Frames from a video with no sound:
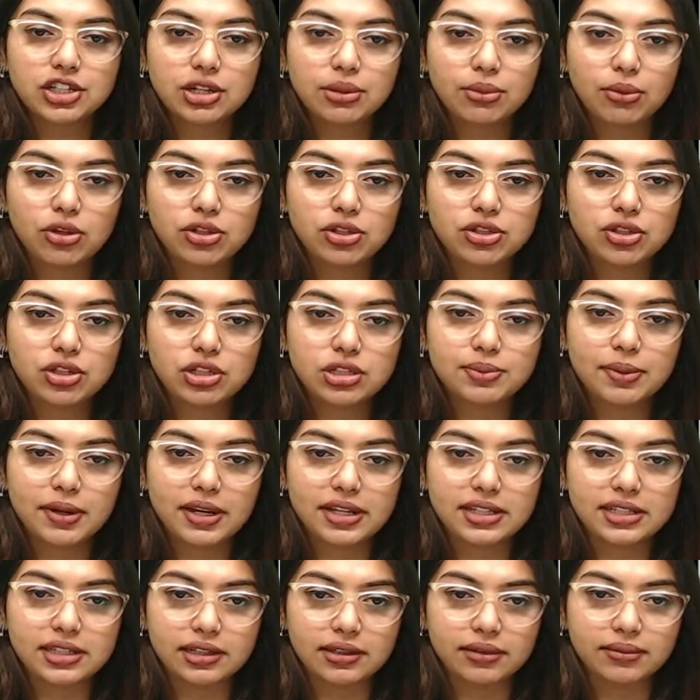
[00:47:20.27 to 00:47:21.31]
also is
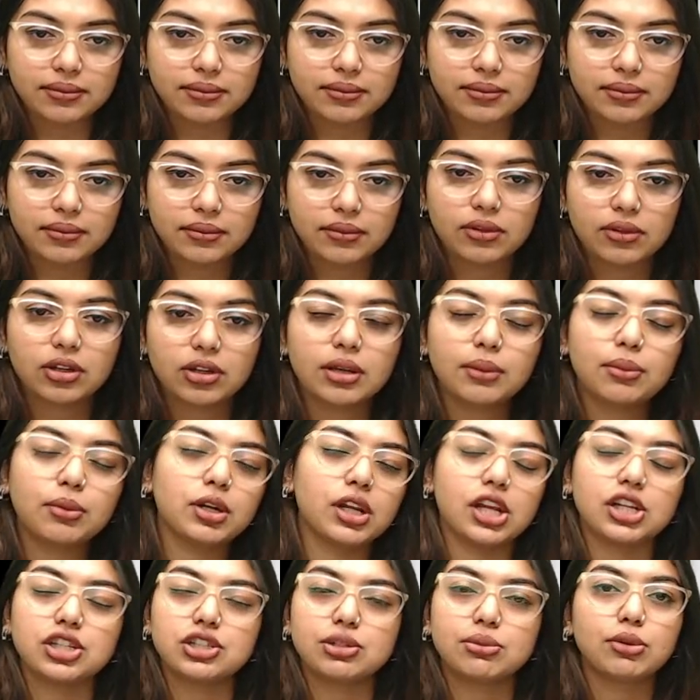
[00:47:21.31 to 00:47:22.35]
present. Okay,
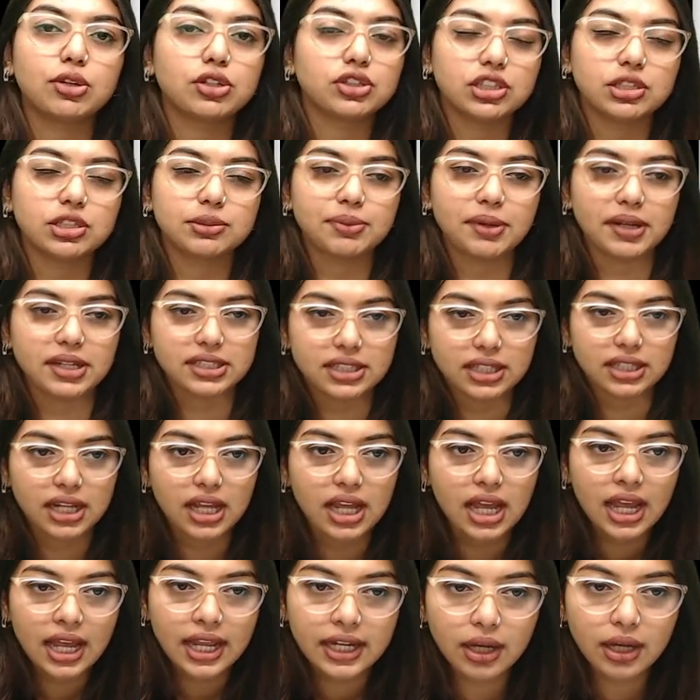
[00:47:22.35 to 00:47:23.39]
potassium also is present.
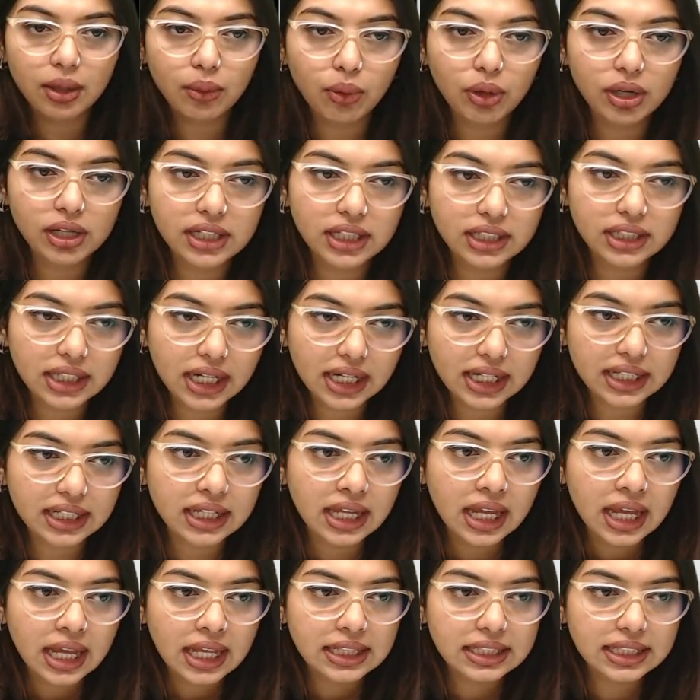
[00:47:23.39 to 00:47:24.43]
Now, what are they telling?
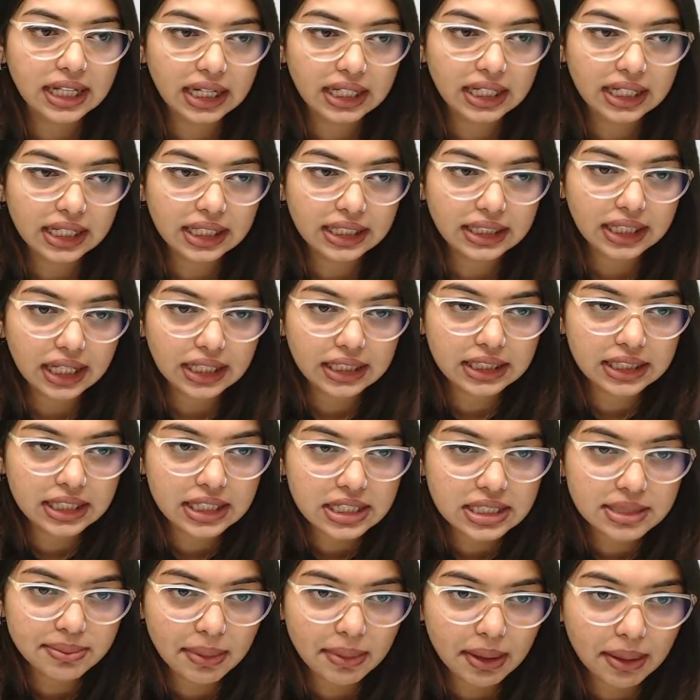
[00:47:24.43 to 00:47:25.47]
They are telling that
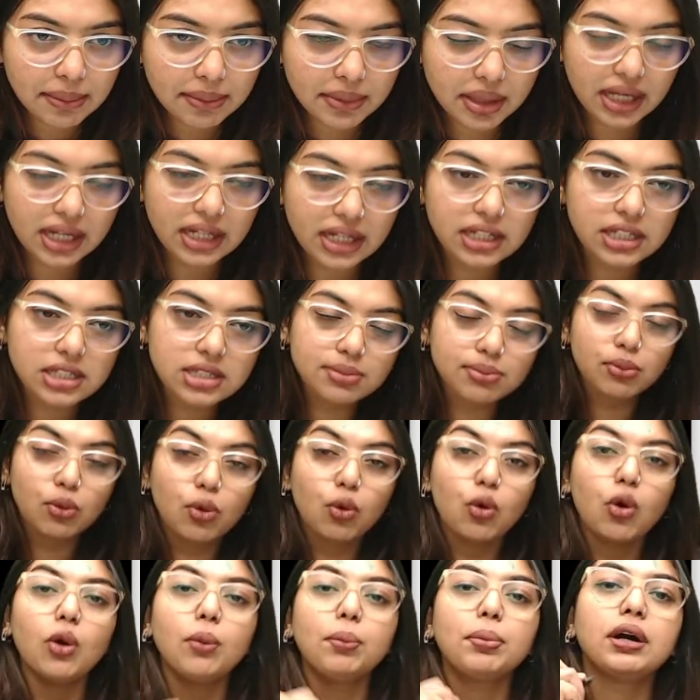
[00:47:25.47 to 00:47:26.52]
this membrane is
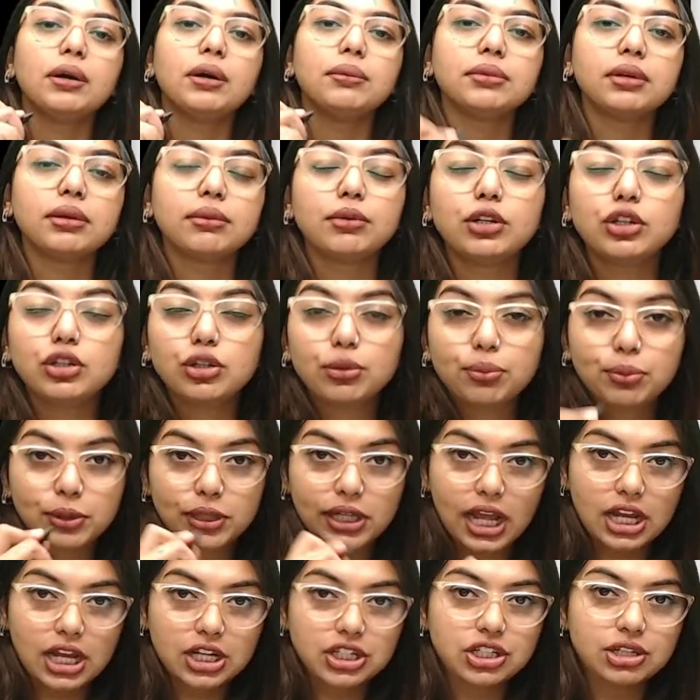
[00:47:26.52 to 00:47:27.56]
more permeable to
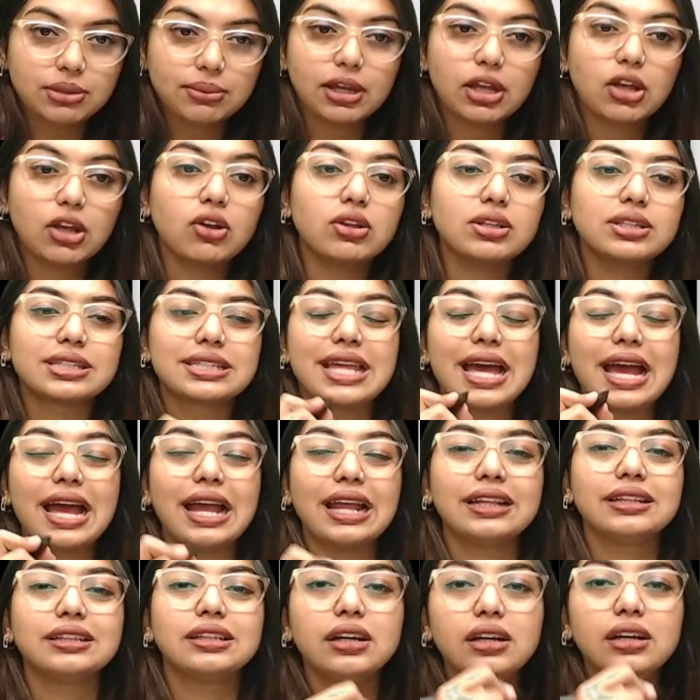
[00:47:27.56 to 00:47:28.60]
potassium ions
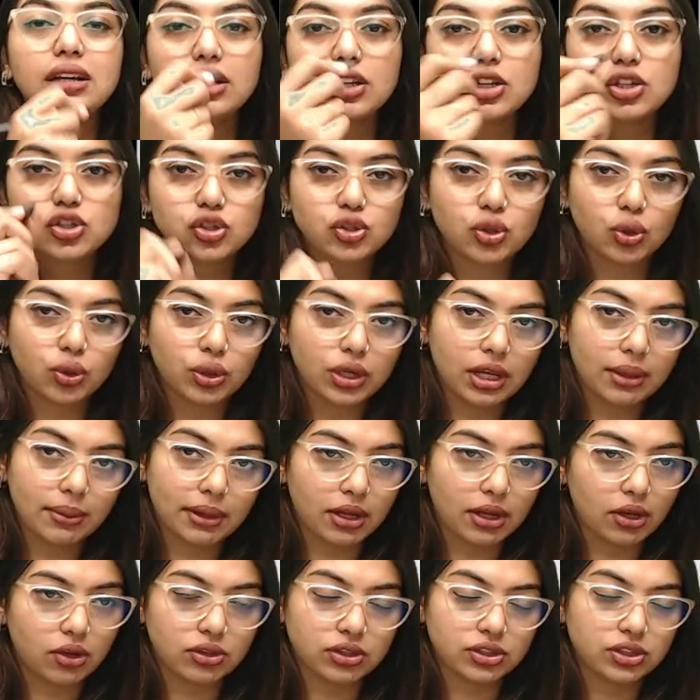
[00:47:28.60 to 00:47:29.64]
than the sodium
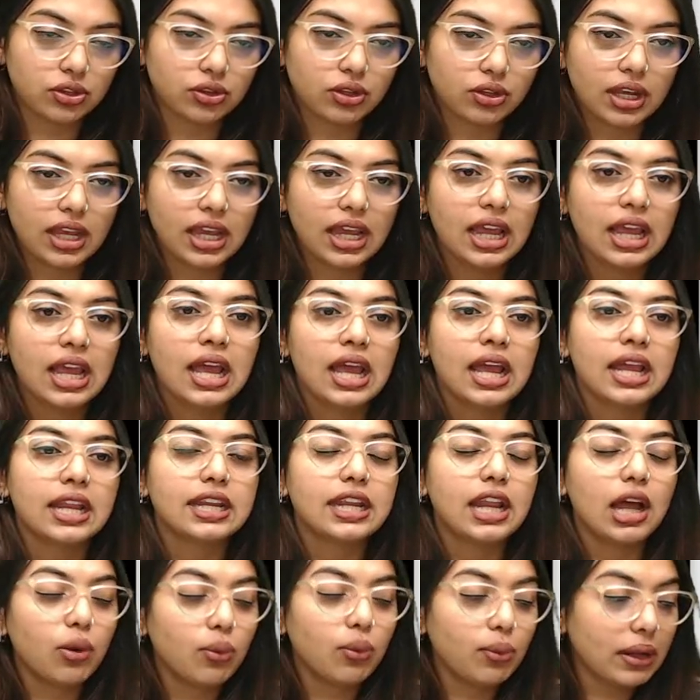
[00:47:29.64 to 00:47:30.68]
ions. Okay,
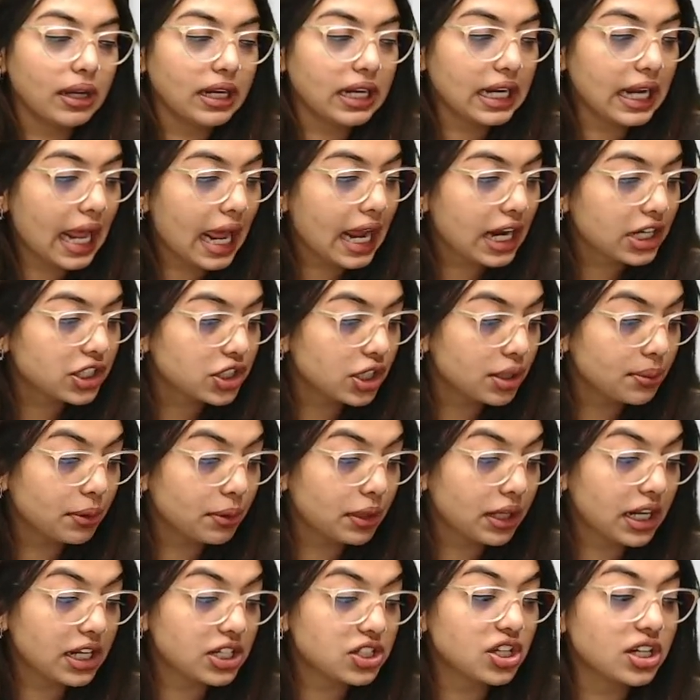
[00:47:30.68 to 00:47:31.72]
now when an action
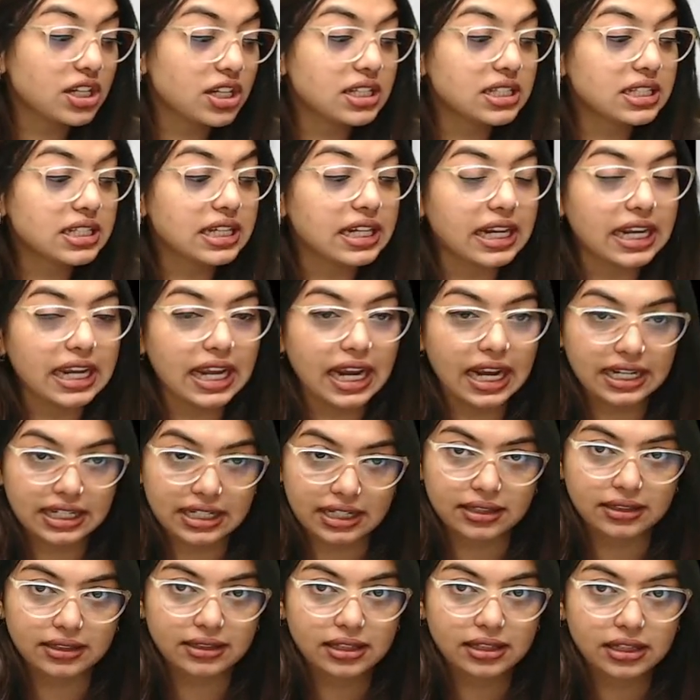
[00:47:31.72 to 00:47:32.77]
potential is
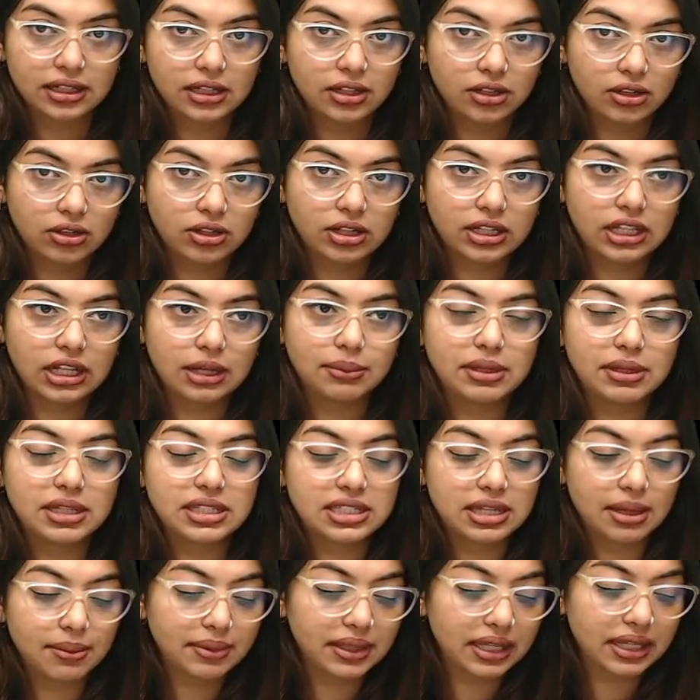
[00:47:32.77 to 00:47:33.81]
created, okay, that means
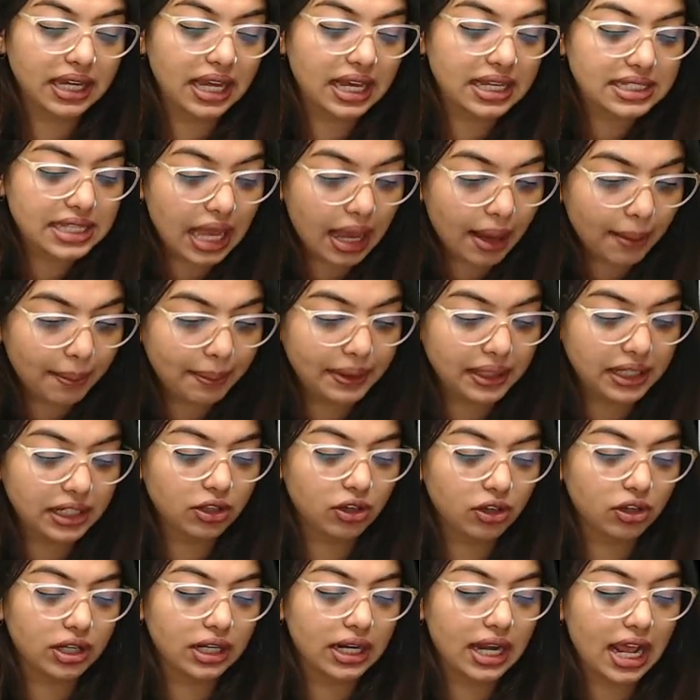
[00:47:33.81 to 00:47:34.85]
something has happened
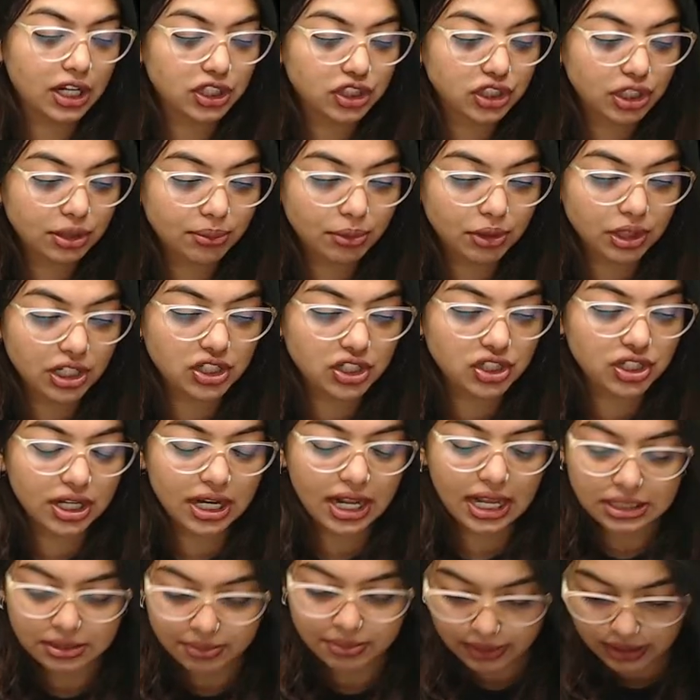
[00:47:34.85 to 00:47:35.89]
or an action potential
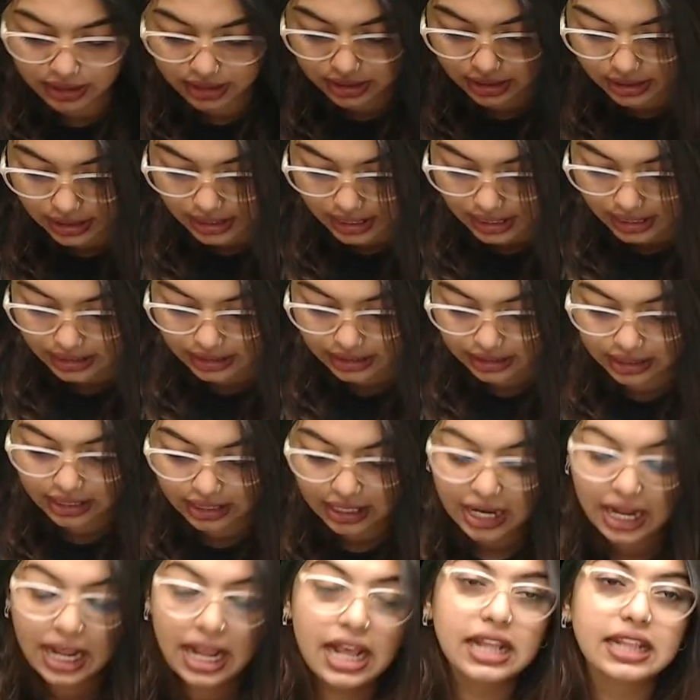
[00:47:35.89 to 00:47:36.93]
has been created.
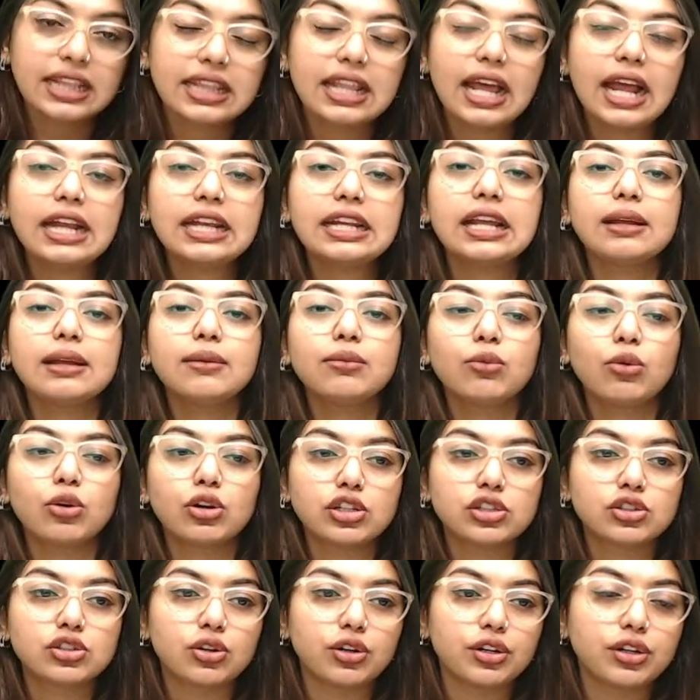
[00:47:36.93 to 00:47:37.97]
That time, what
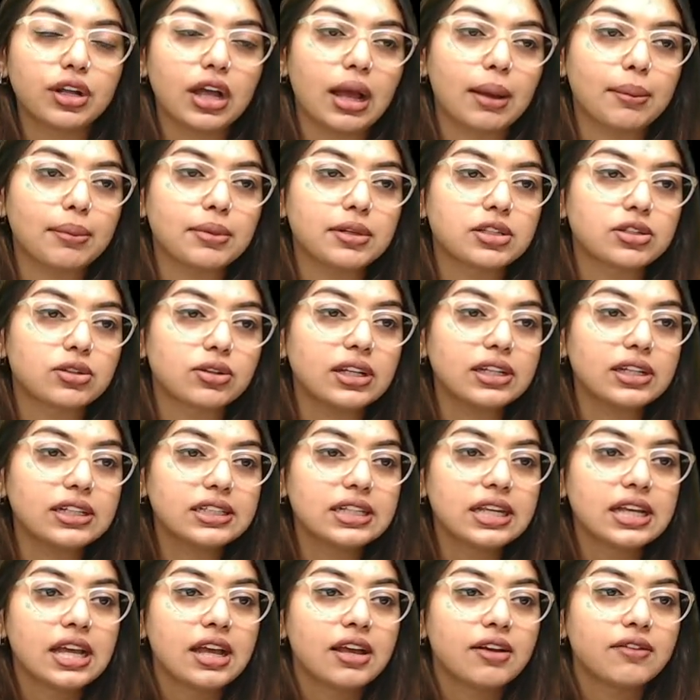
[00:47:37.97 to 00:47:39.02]
is going to happen, students?
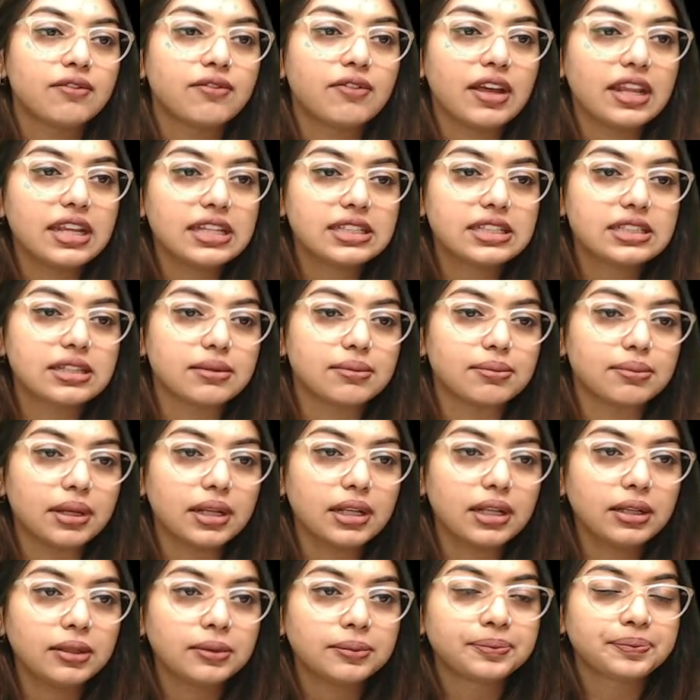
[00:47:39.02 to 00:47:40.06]
Very simple.